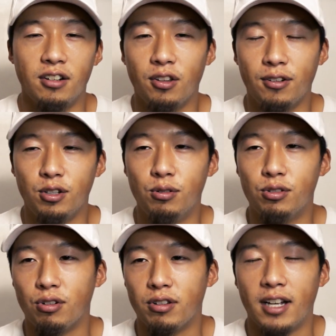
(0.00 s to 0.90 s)
another
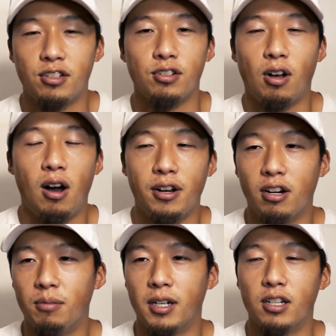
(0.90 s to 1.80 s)
user that's just on
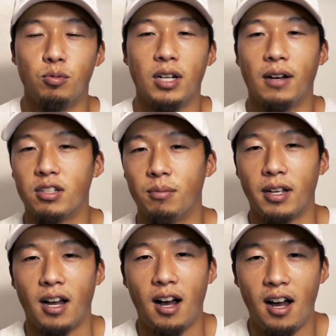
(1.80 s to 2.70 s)
here because we have
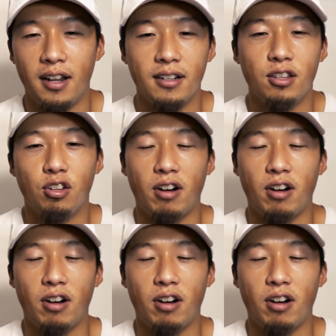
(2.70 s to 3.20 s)
something hot.